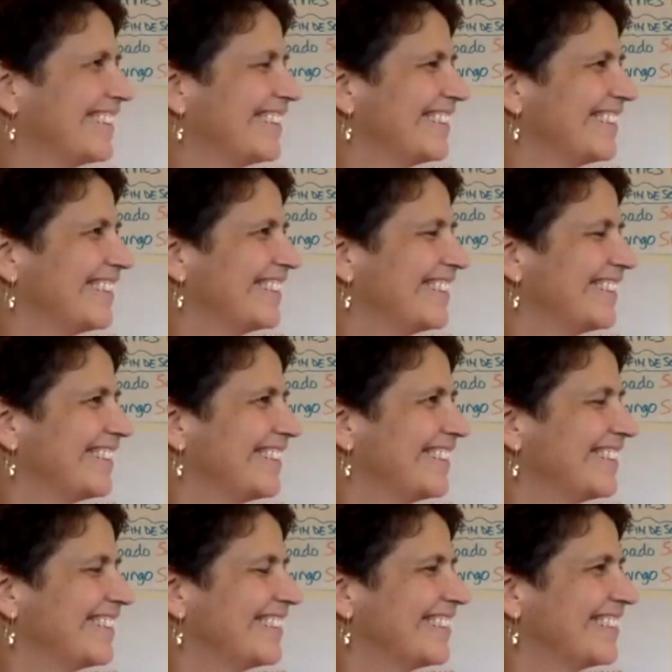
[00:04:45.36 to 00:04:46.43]

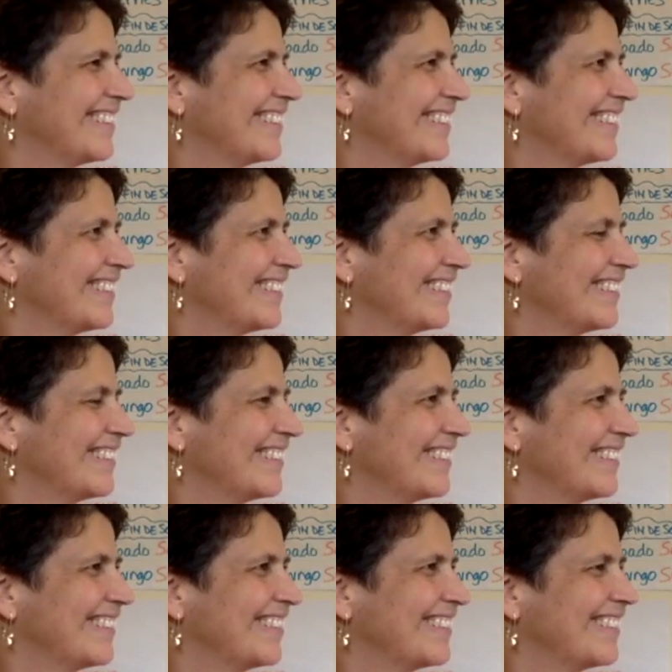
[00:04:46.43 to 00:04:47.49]

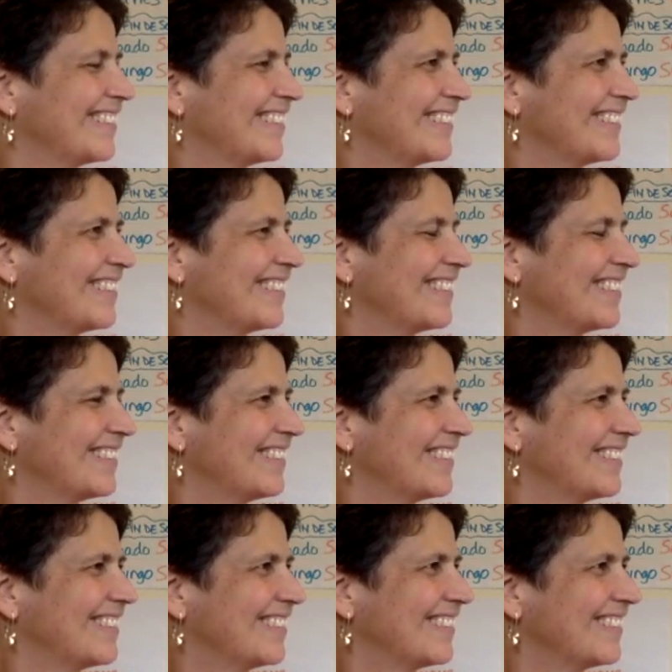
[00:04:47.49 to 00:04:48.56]

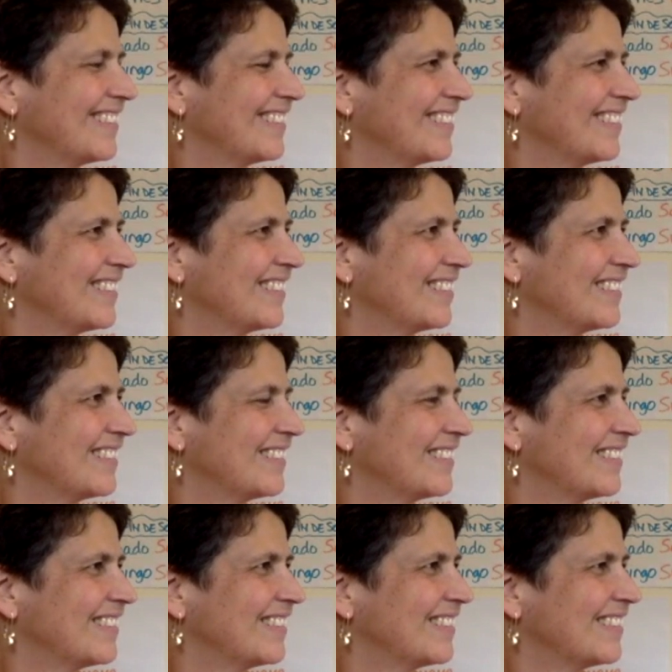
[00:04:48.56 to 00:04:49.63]

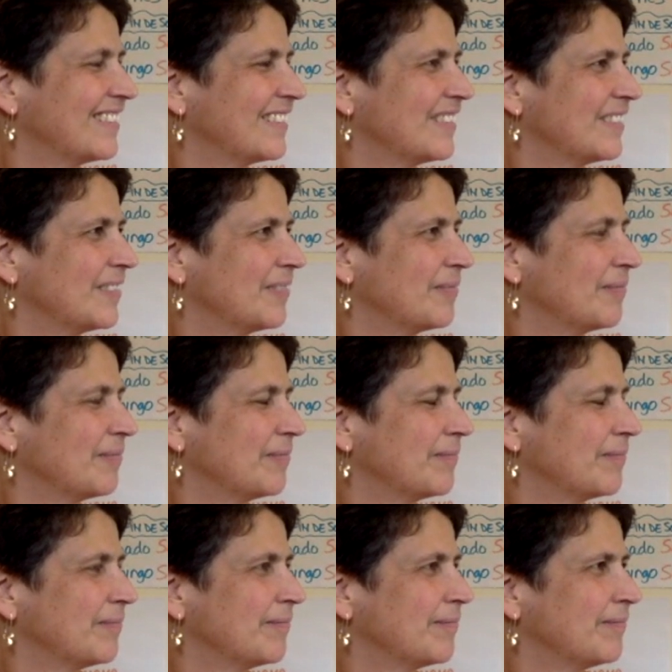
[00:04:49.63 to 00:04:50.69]

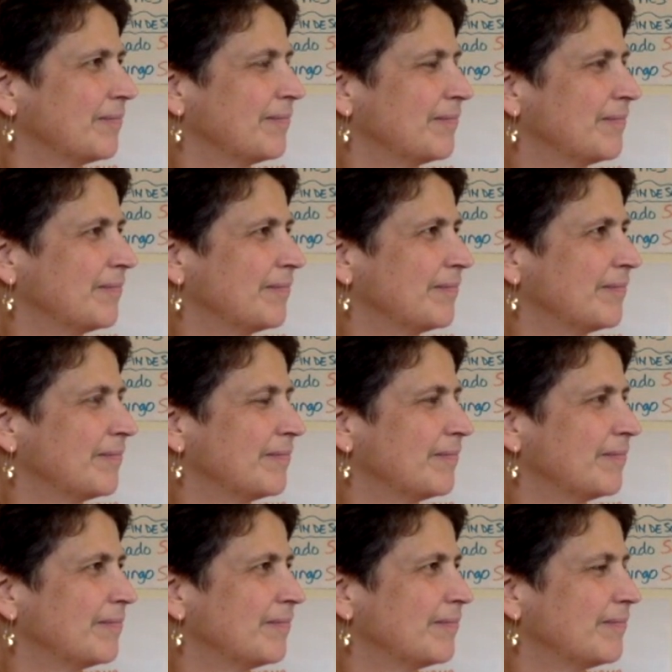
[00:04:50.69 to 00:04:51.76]

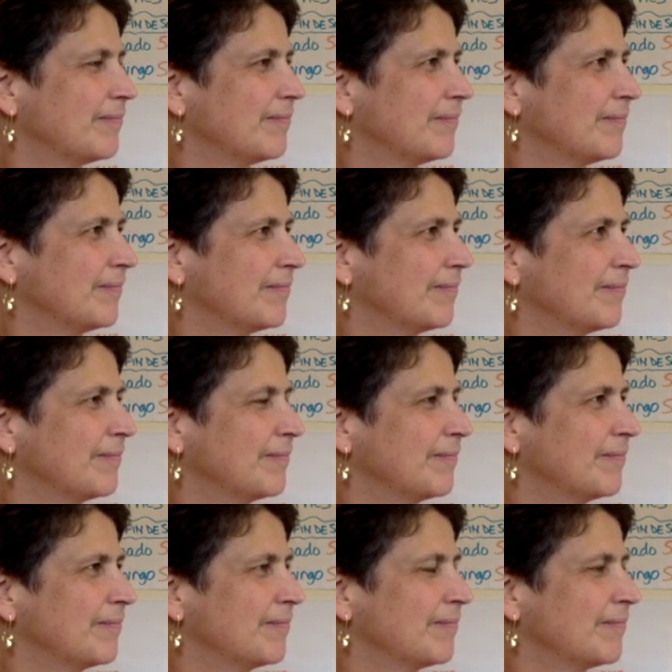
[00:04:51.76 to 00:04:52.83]

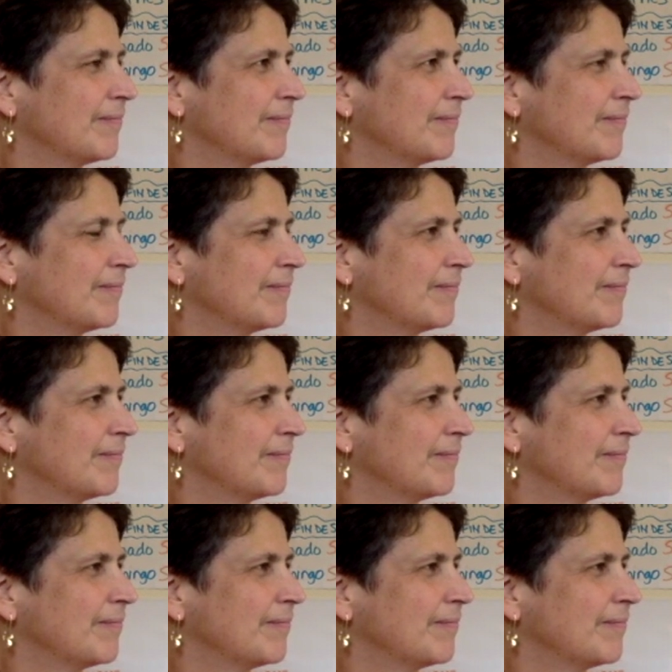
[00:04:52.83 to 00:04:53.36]
This person isn't speaking.